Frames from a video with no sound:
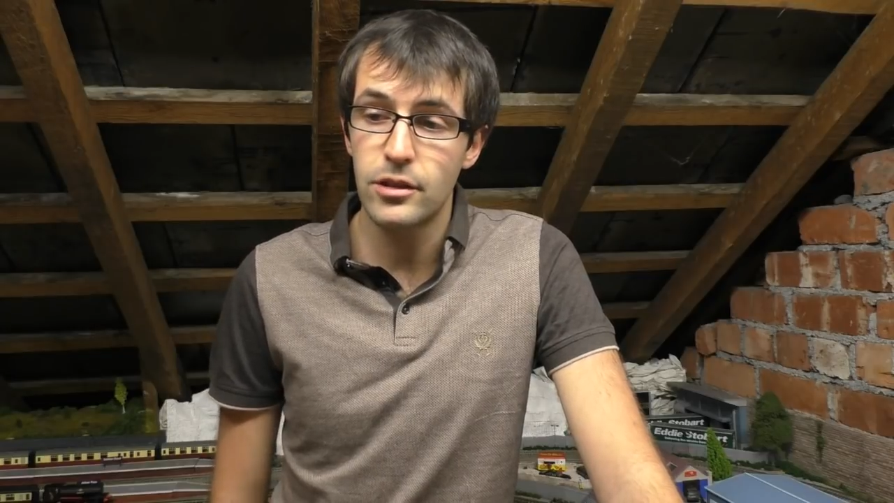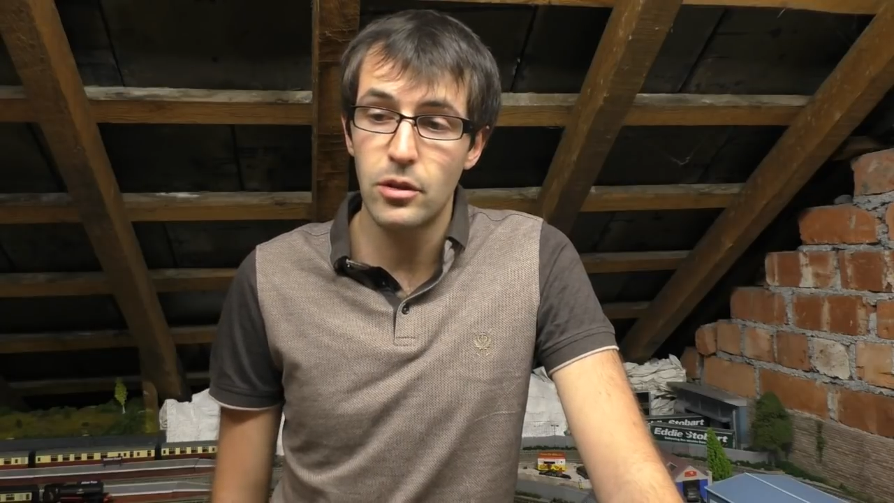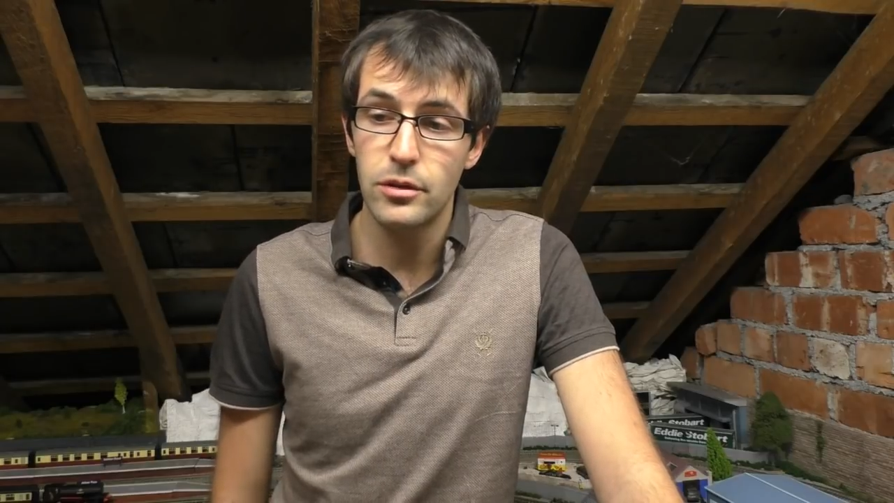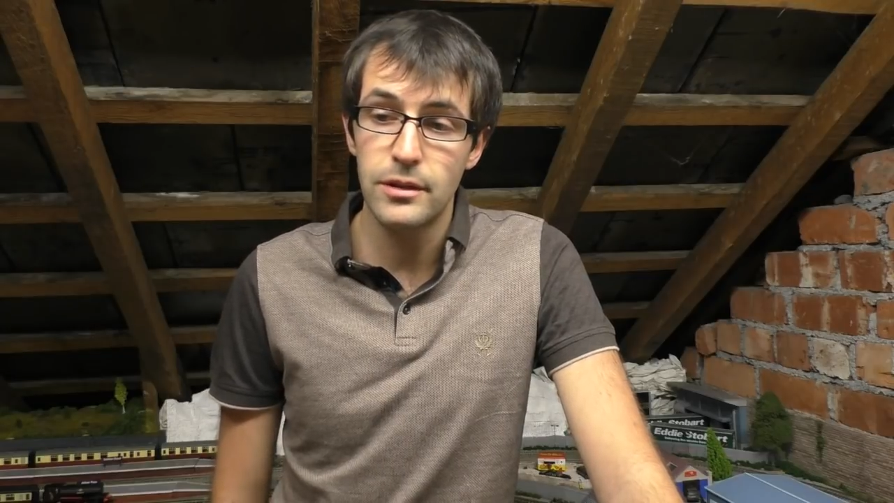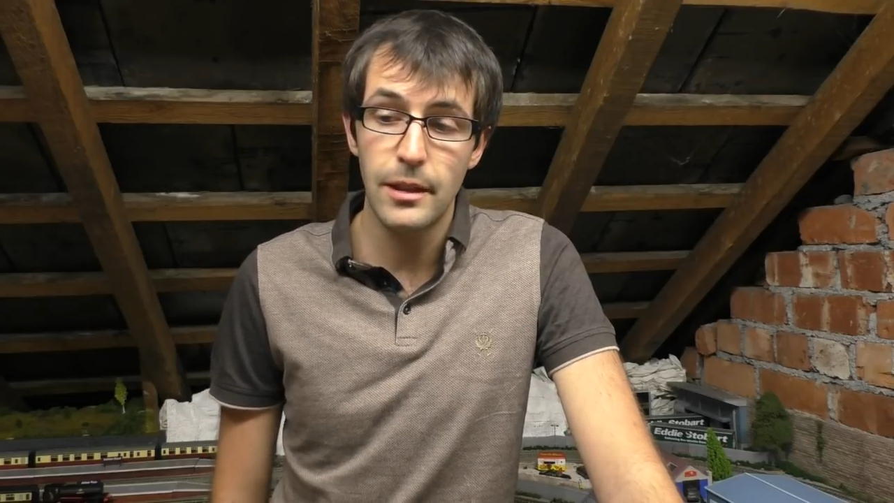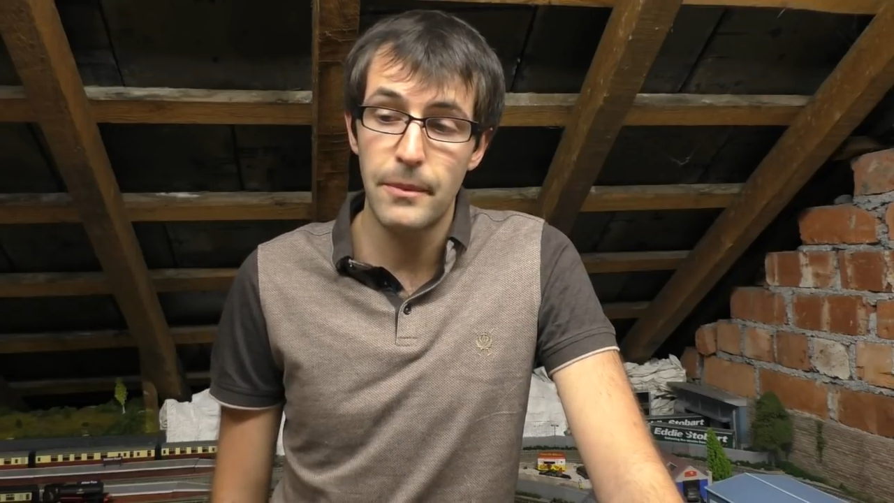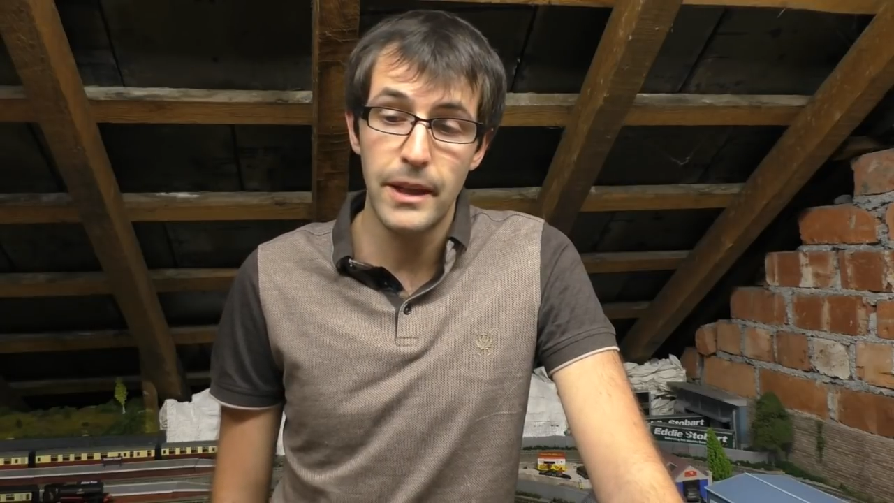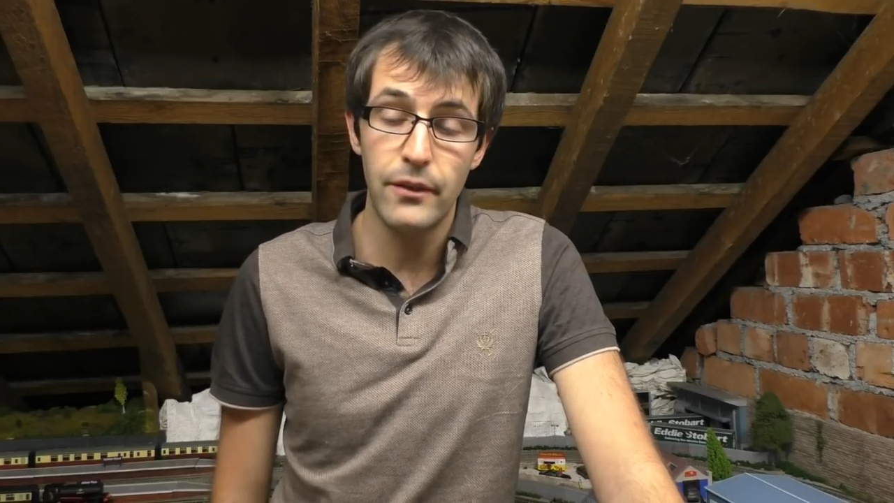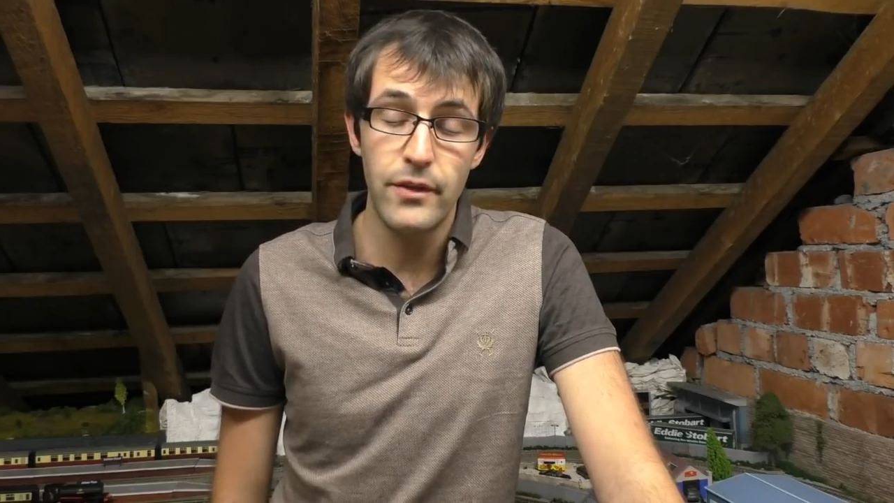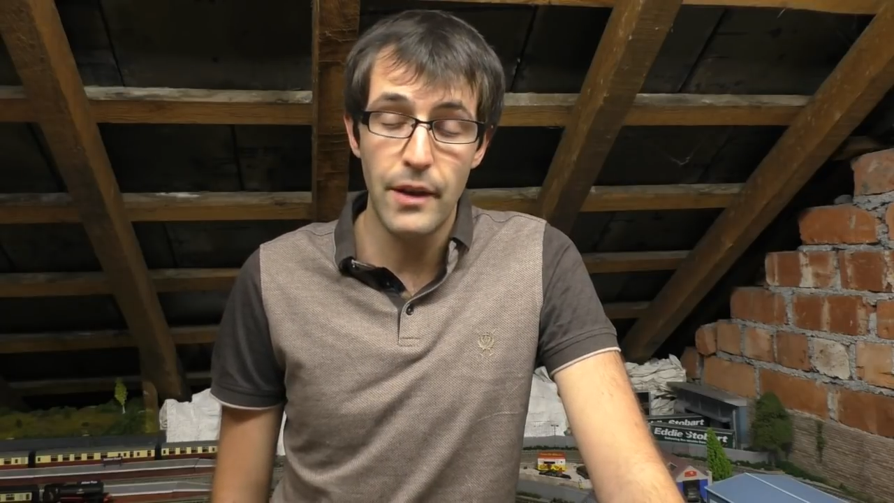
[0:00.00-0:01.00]
so it's
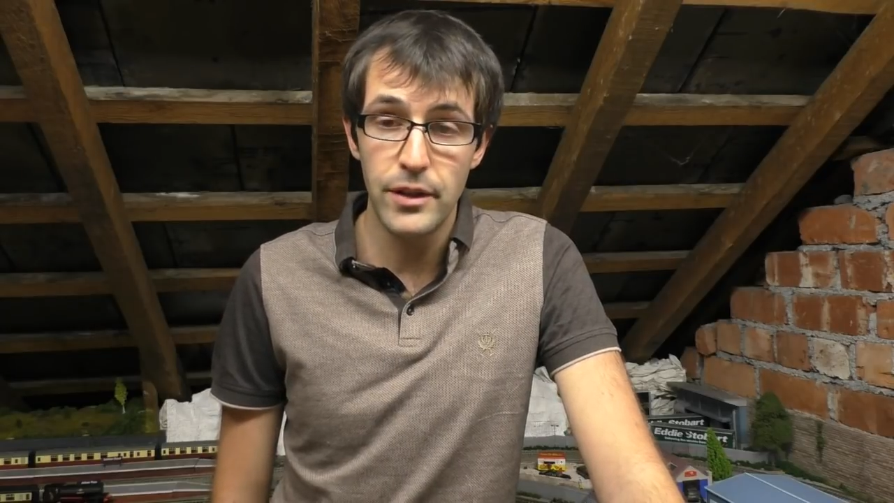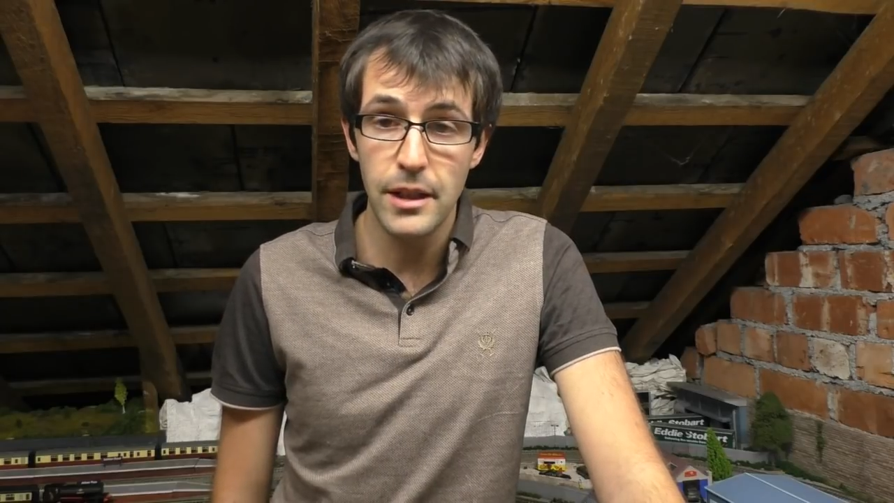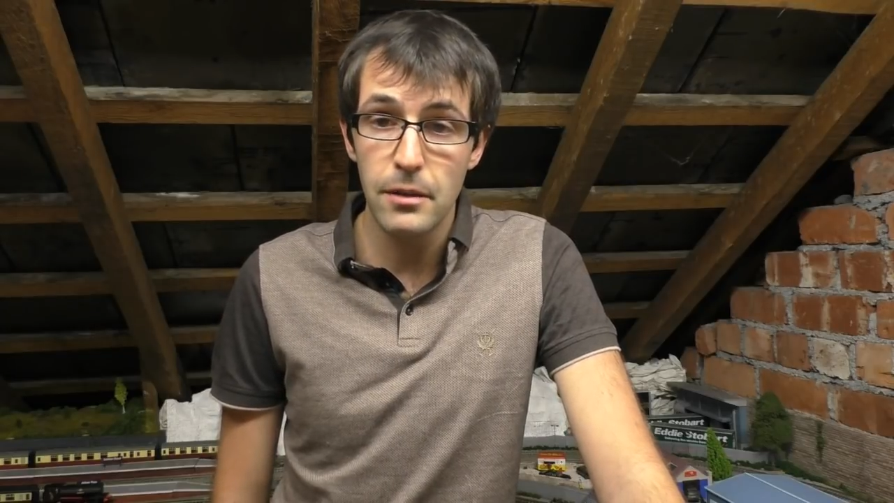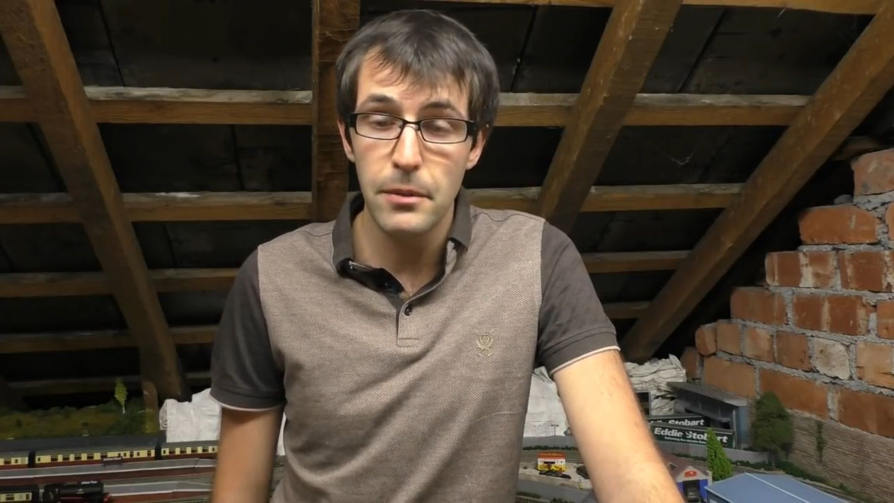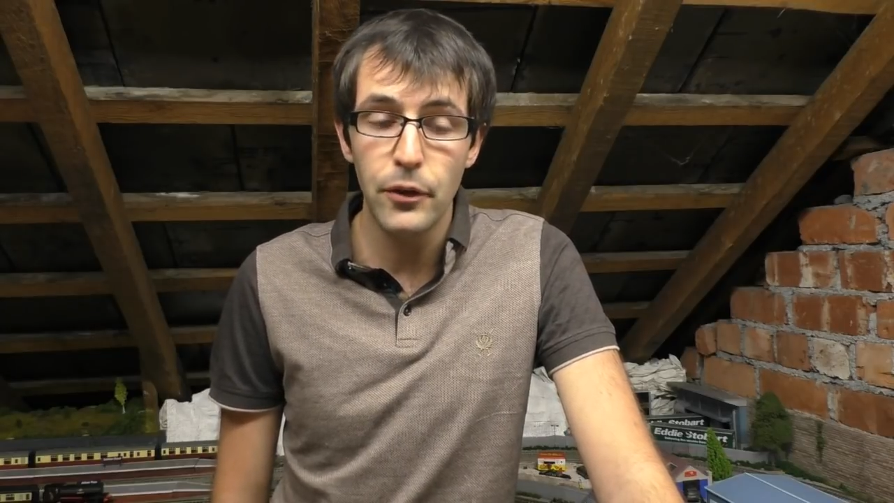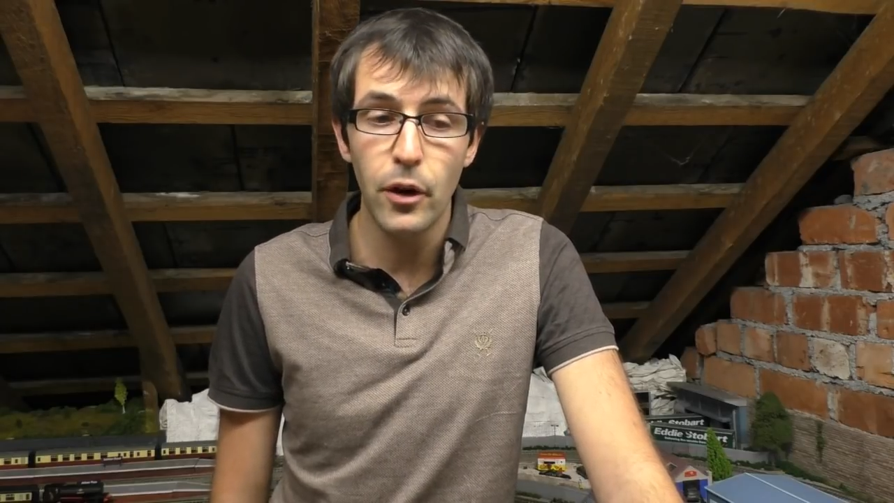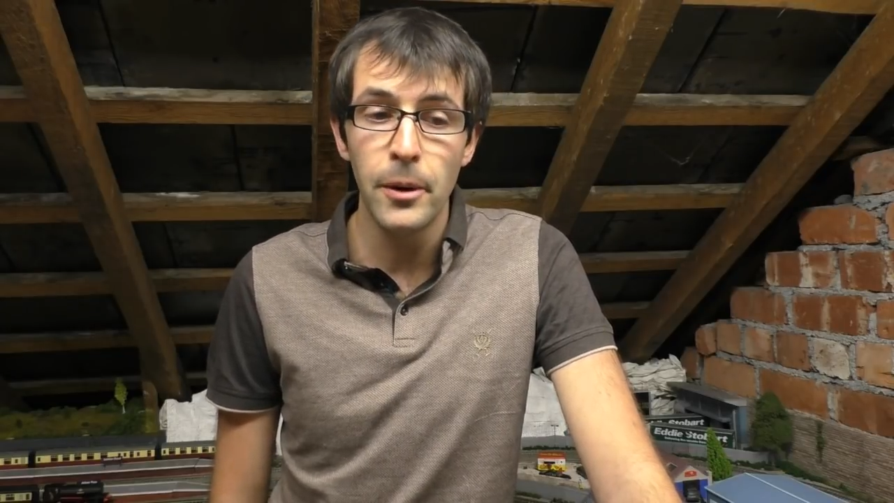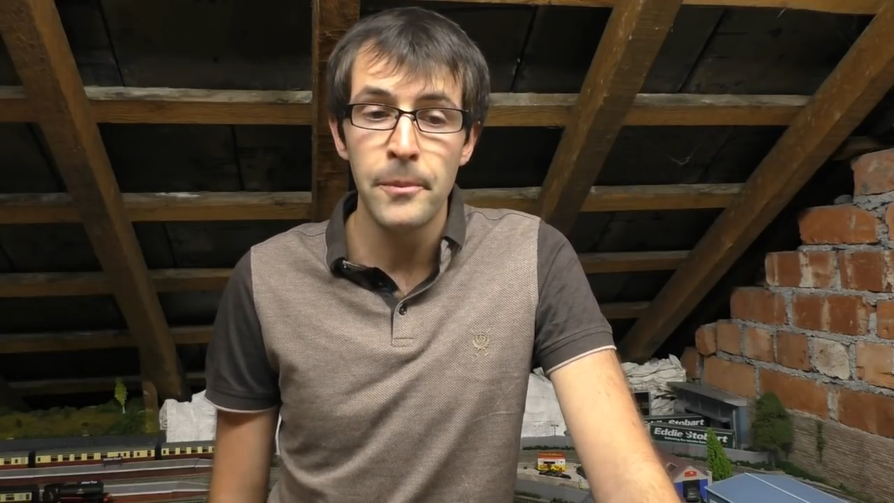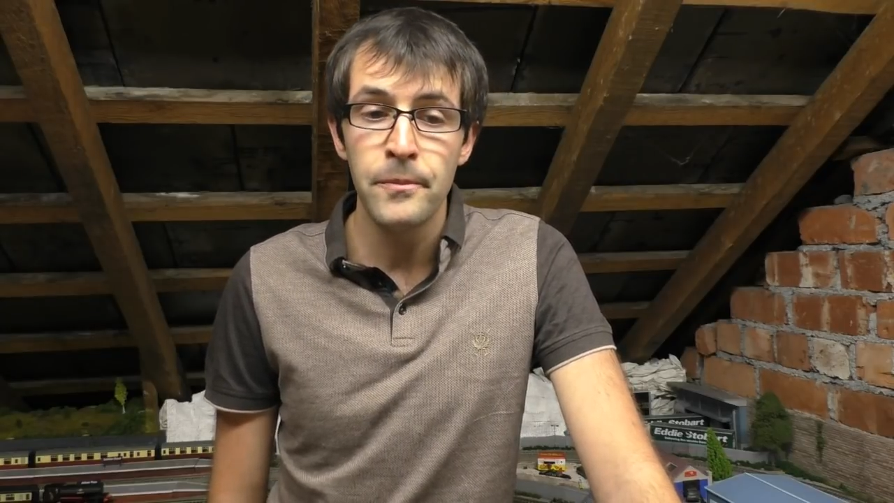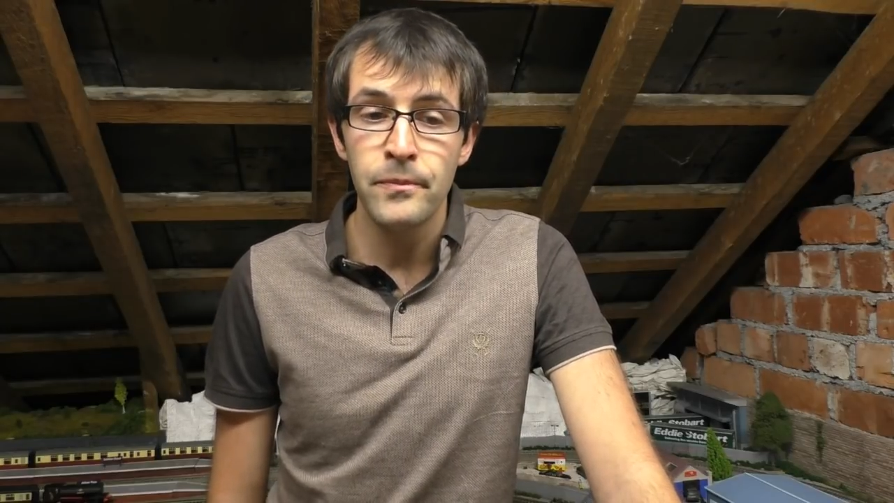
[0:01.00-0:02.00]
something I've never done before.